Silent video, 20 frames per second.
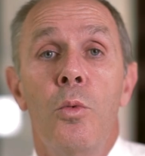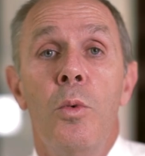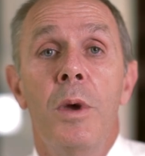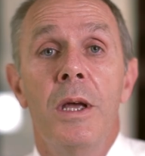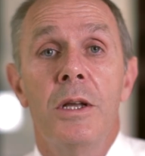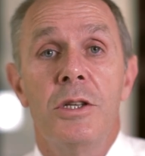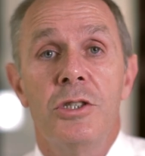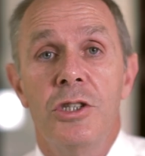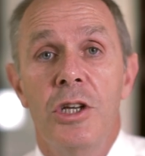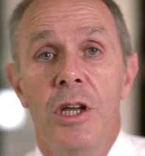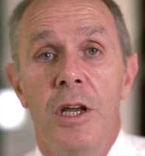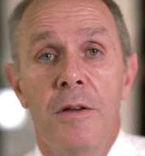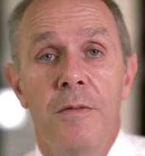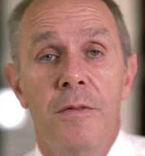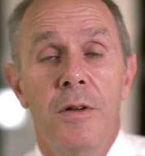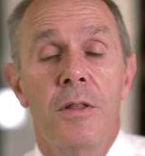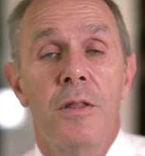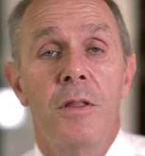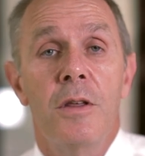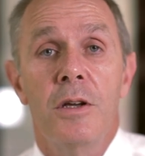we achieved
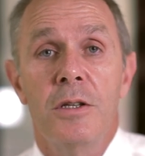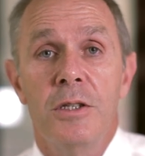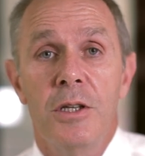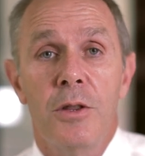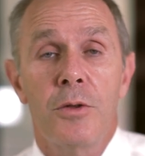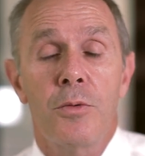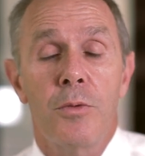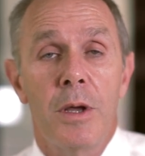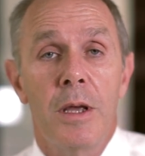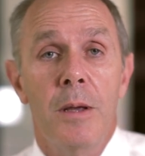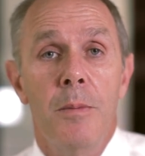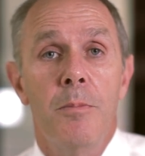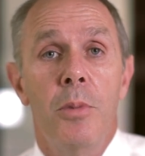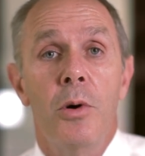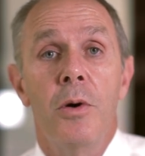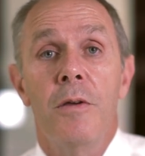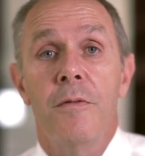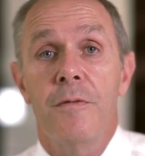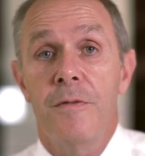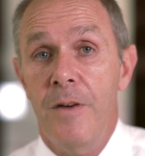
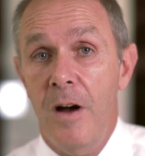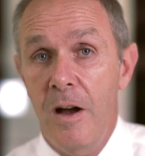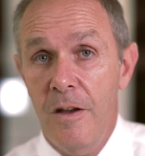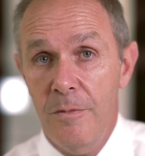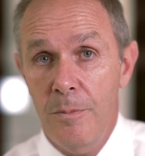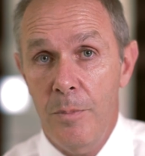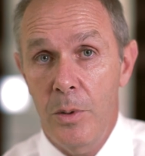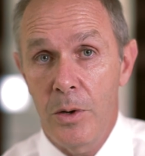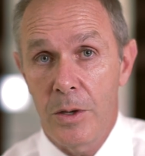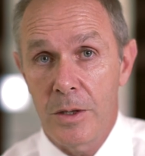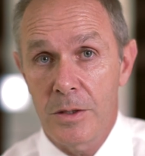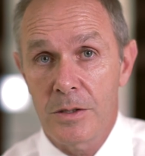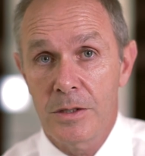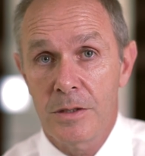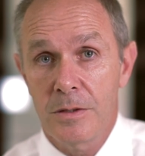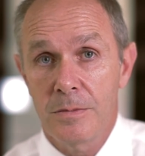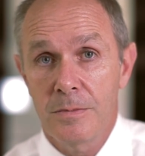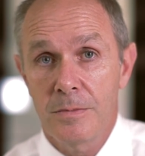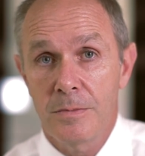33.5 points.